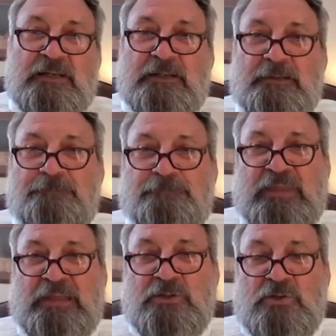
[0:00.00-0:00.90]

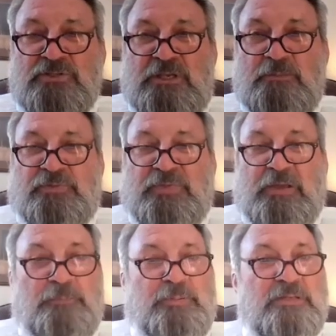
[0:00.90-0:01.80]
And those
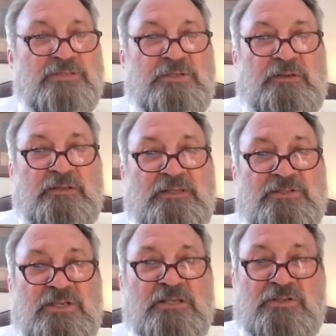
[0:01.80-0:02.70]
chemotherapies can
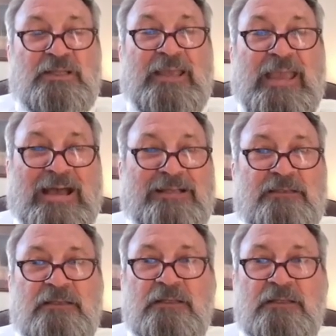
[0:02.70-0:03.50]
essentially act